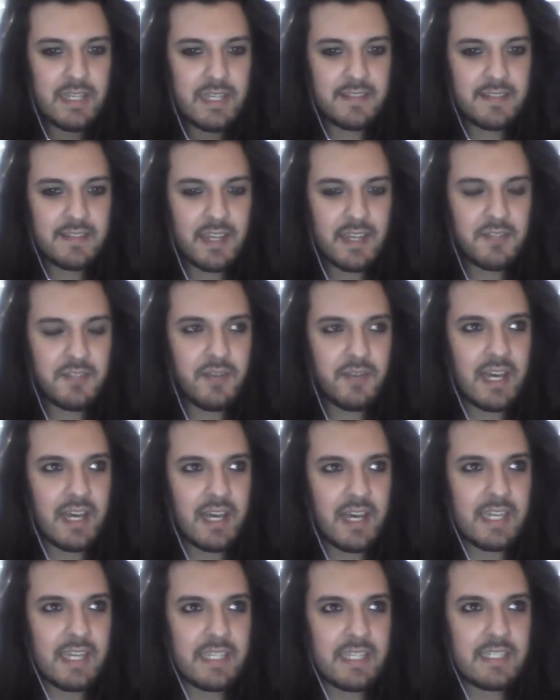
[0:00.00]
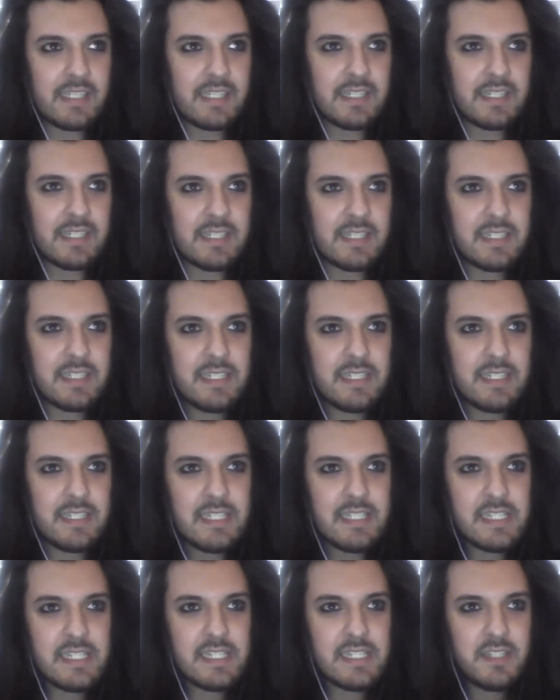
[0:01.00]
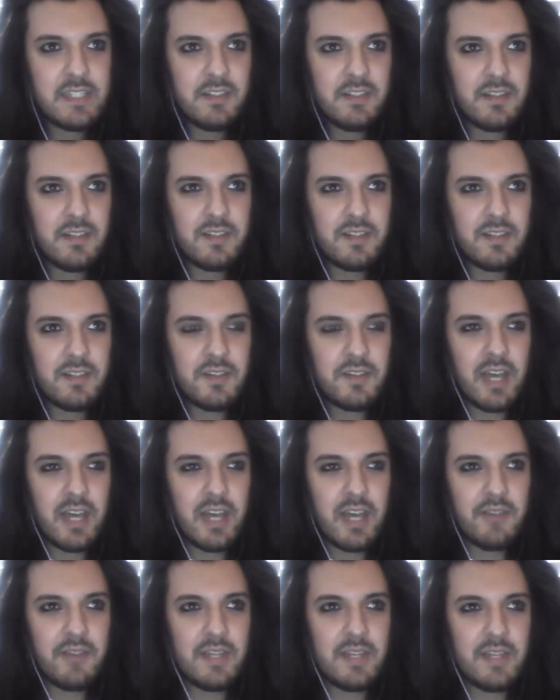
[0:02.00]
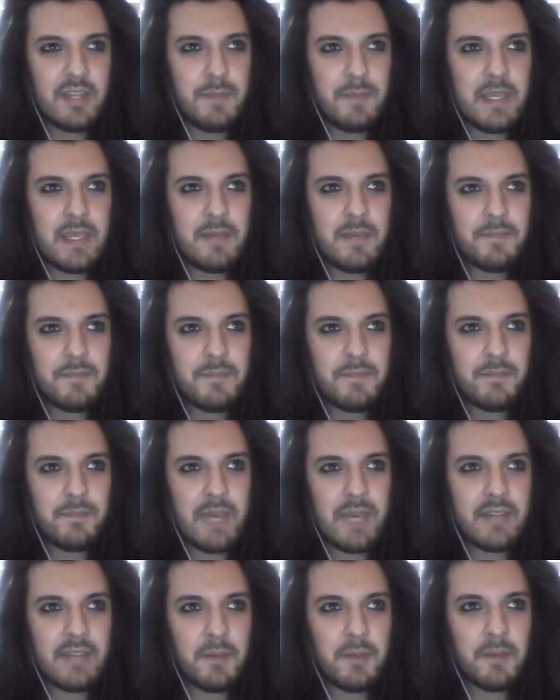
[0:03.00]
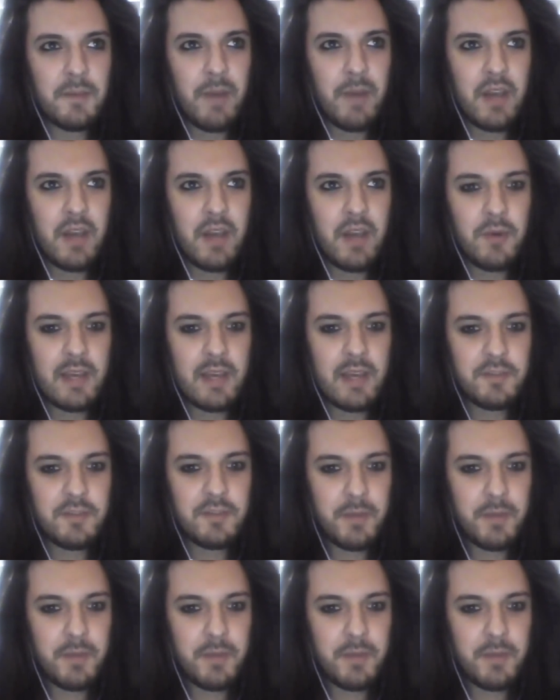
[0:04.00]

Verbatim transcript: it's kind of like you can't really be mad at BioWare.